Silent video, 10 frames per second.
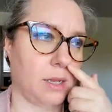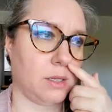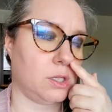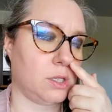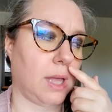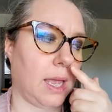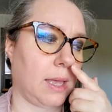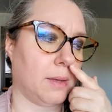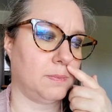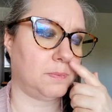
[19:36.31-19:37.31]
So
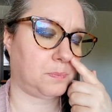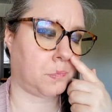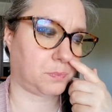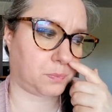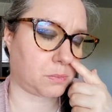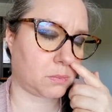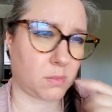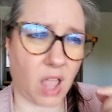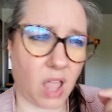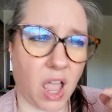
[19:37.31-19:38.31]

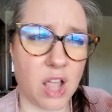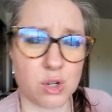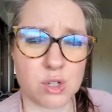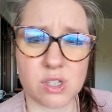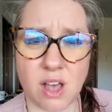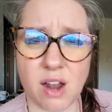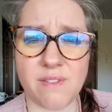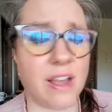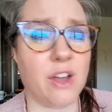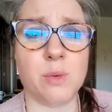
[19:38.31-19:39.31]
I learned a lot of
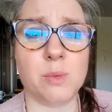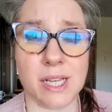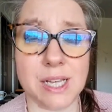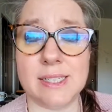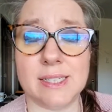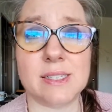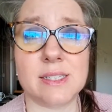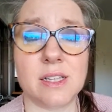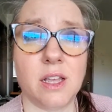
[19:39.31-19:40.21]
valuable lessons